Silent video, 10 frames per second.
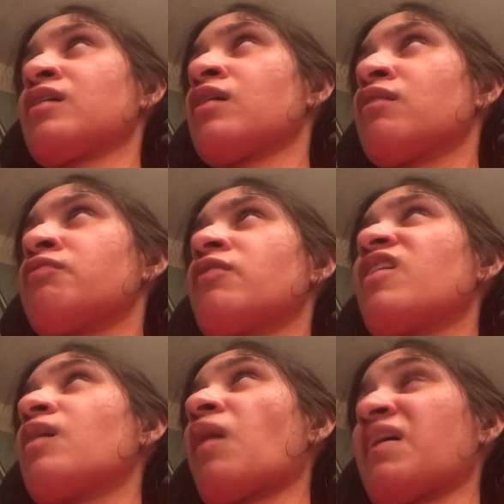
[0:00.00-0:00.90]

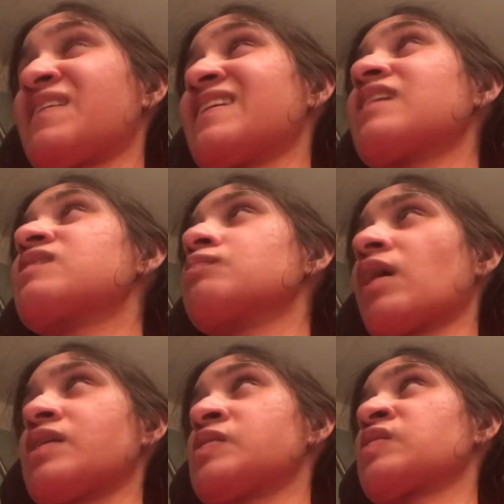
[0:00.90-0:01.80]
for about 6
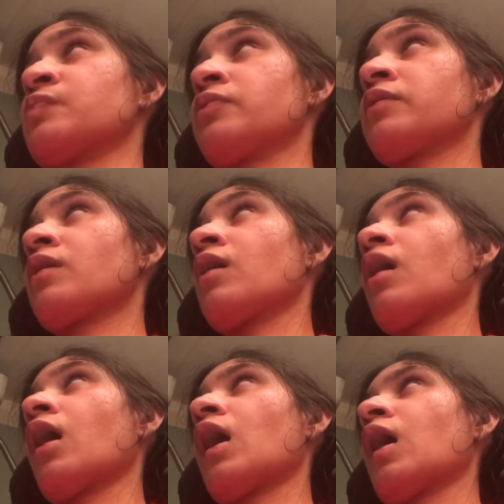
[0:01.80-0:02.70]
months,
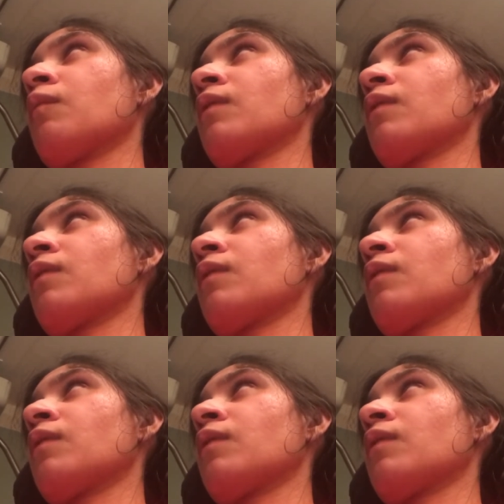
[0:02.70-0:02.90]
and